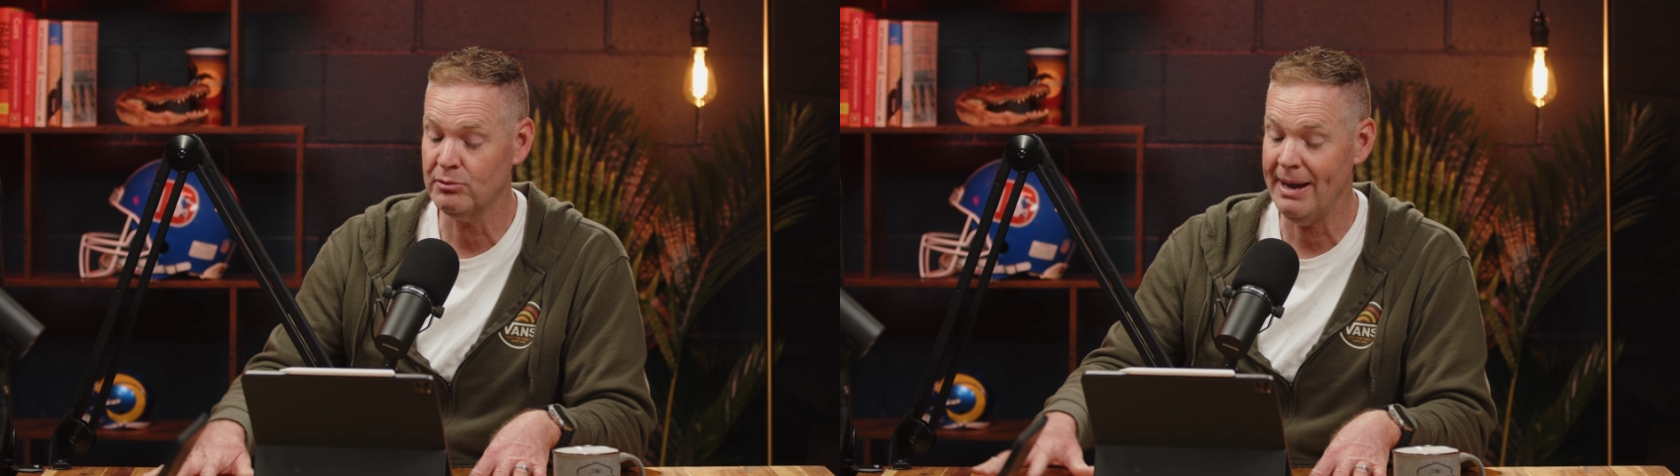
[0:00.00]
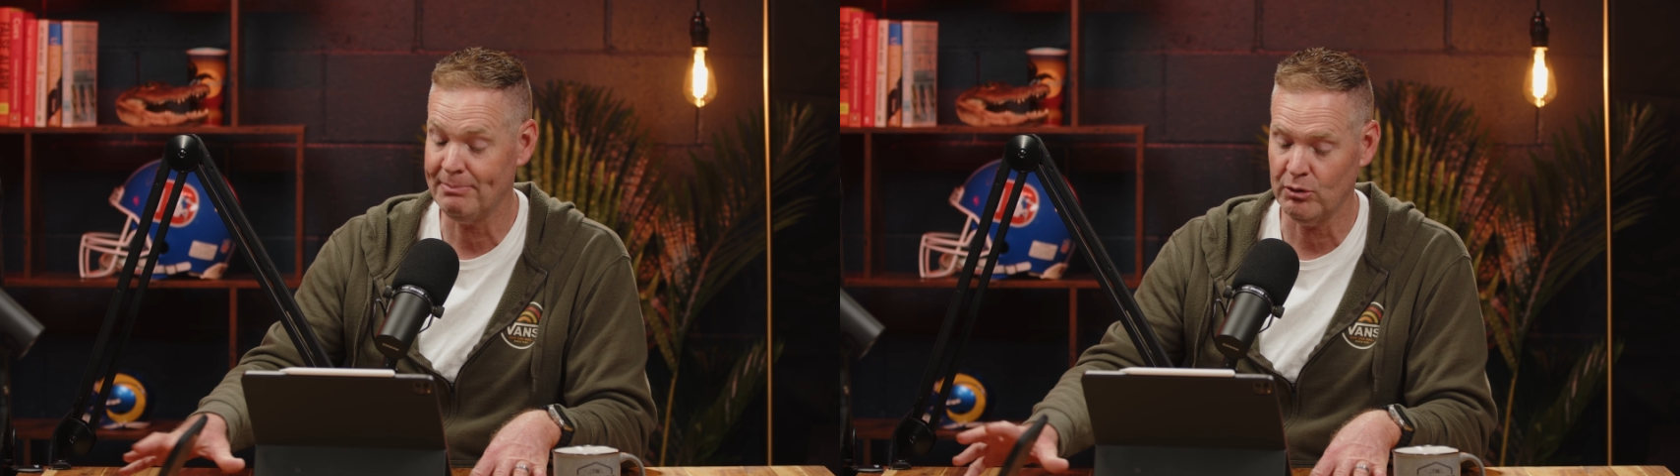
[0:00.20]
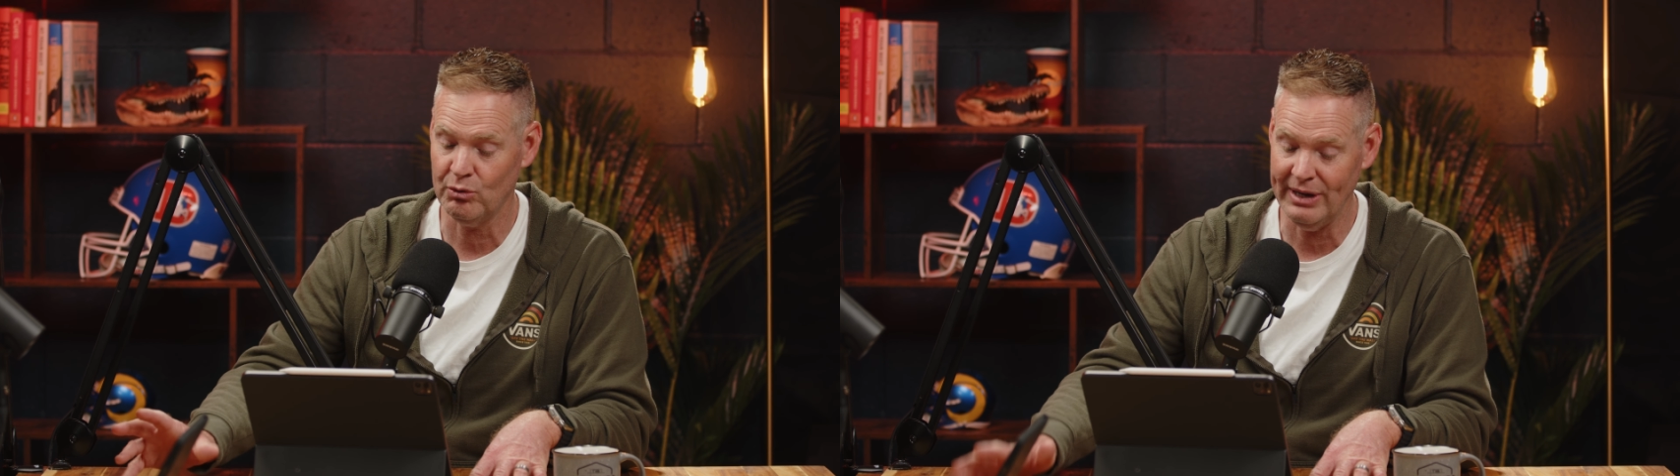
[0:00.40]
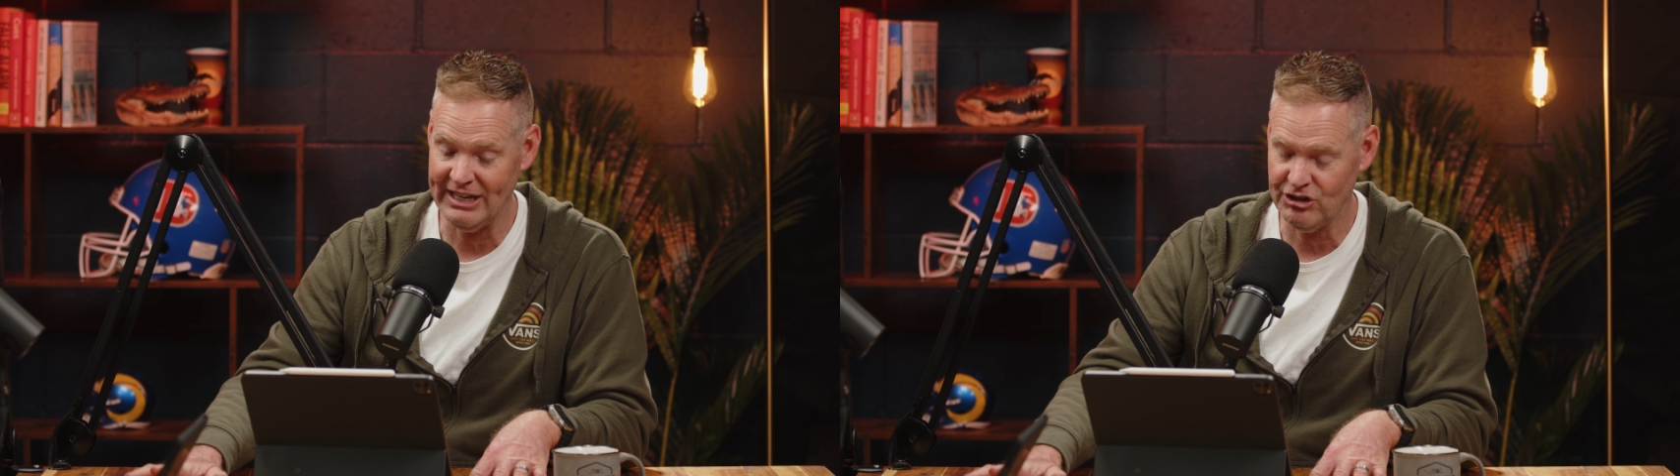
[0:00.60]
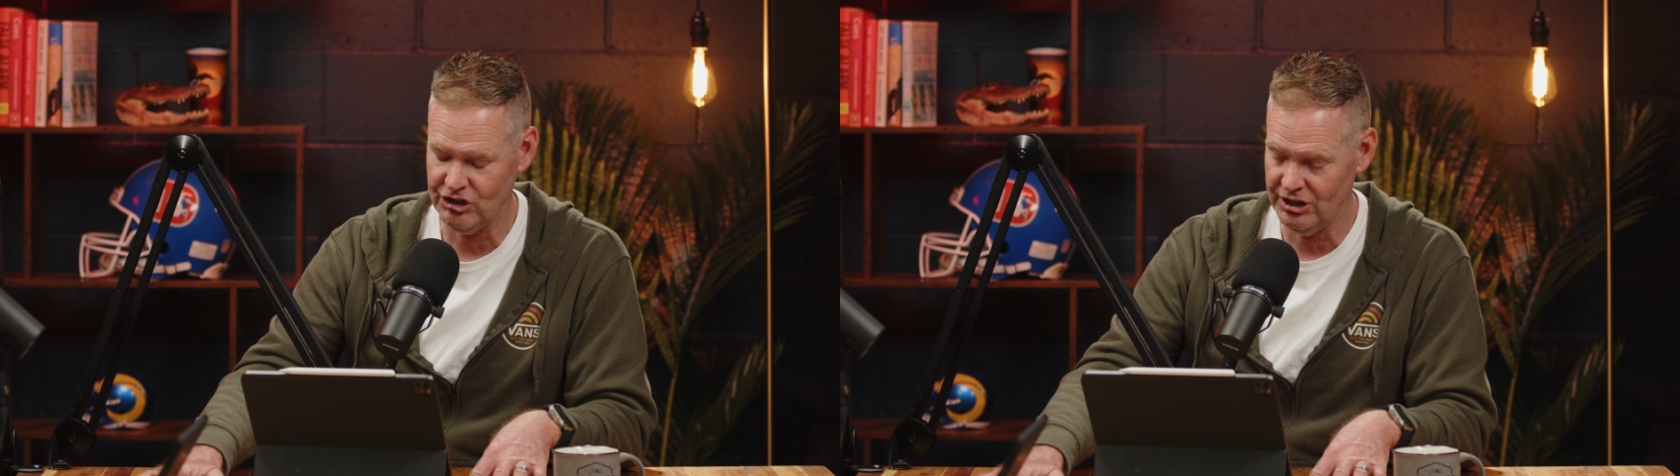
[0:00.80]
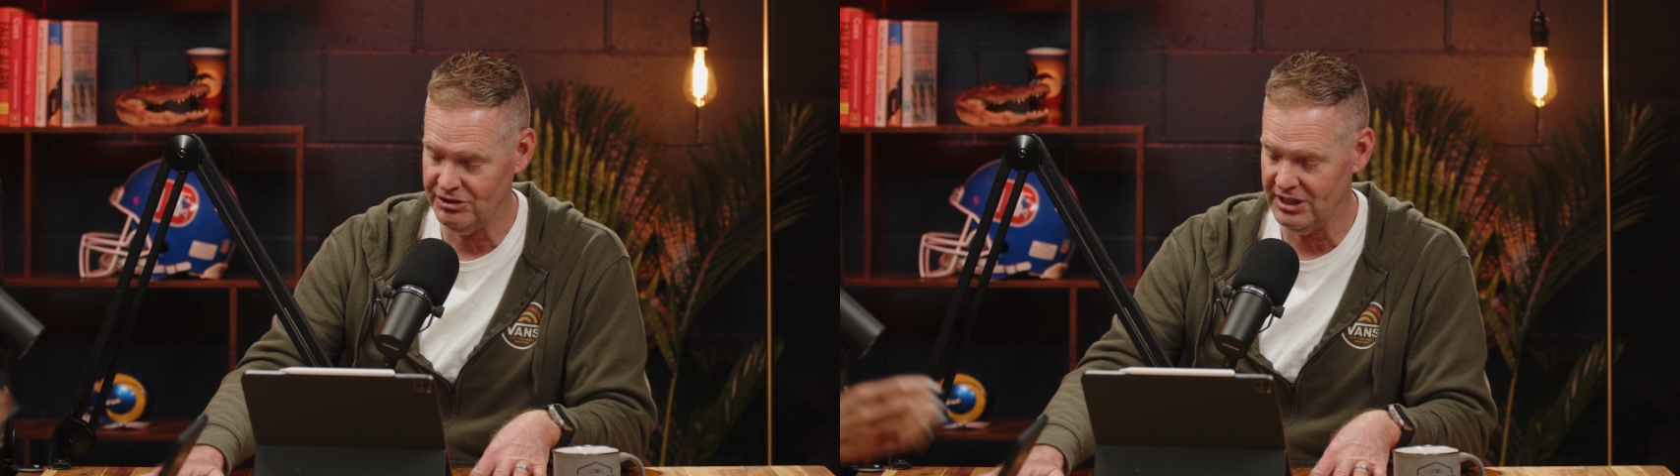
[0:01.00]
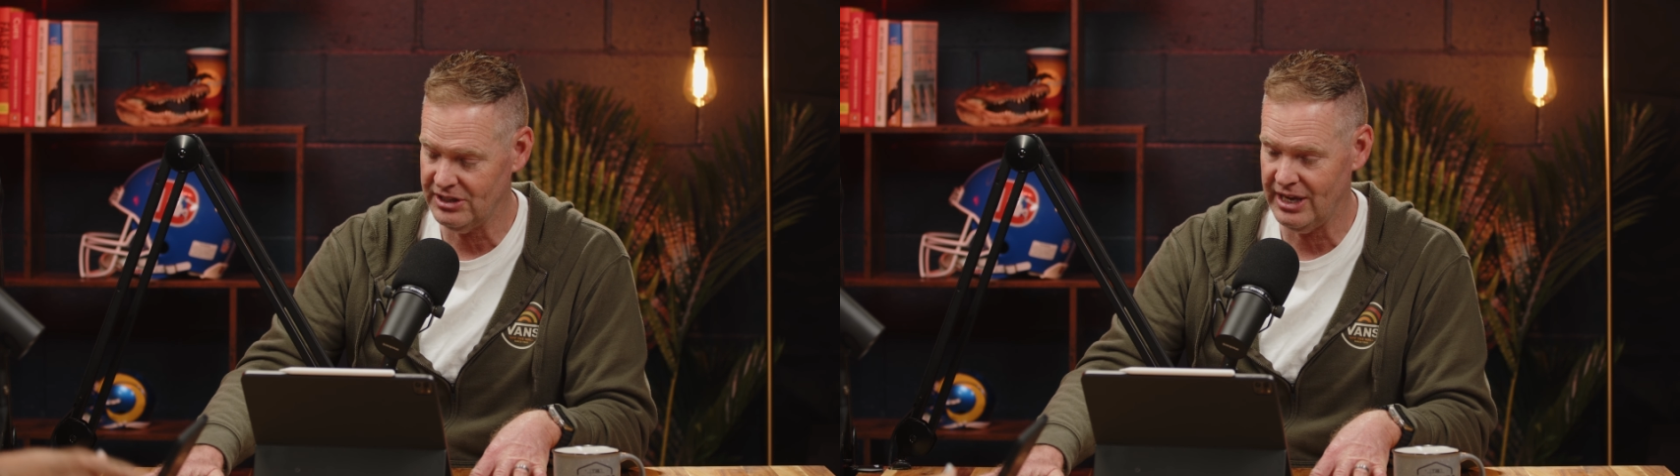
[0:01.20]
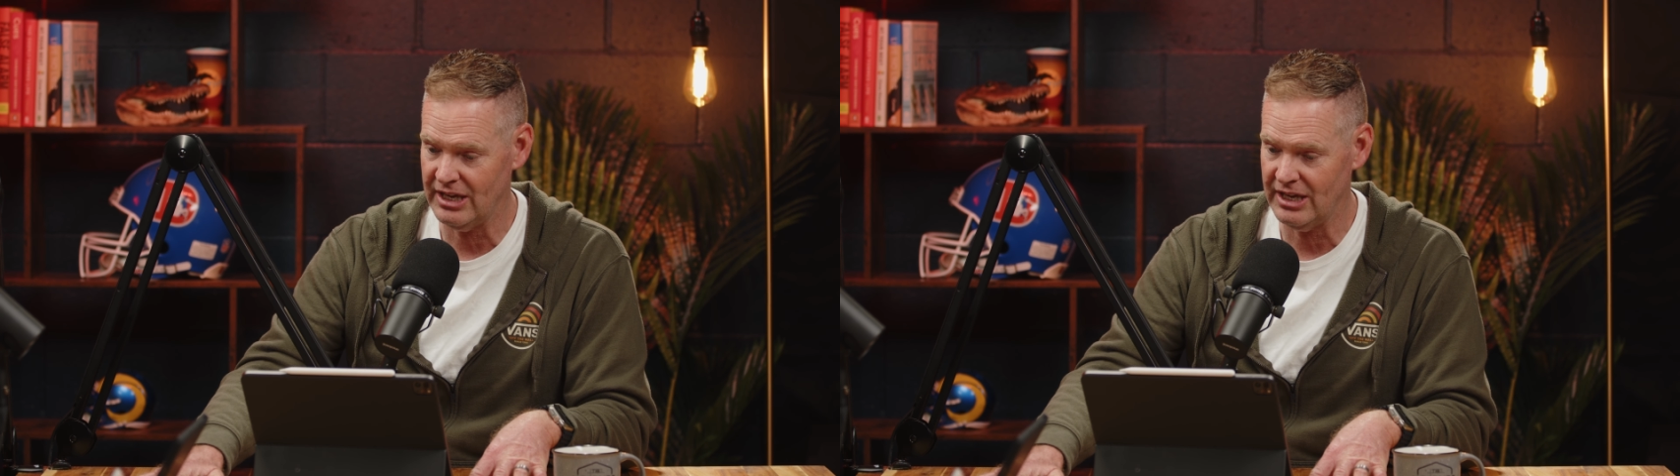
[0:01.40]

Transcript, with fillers: preparation that right.